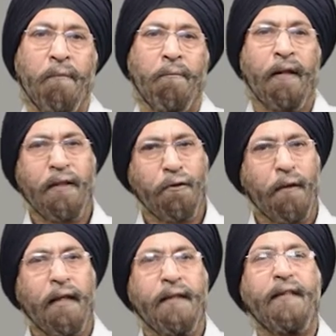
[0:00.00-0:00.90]

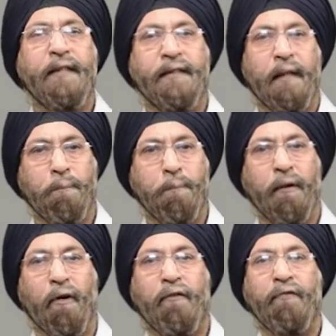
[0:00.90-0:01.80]
Marijuana is an
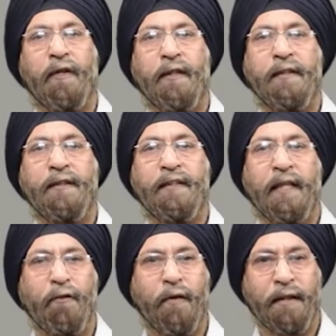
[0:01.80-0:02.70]
example of a
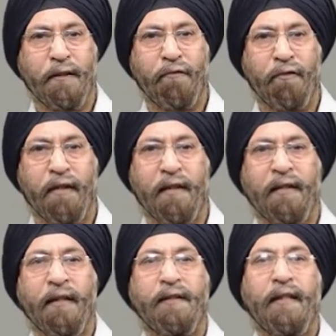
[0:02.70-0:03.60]
psychoactive
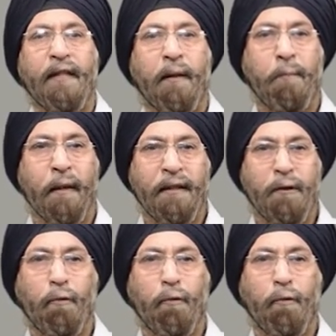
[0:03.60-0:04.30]
drug that combines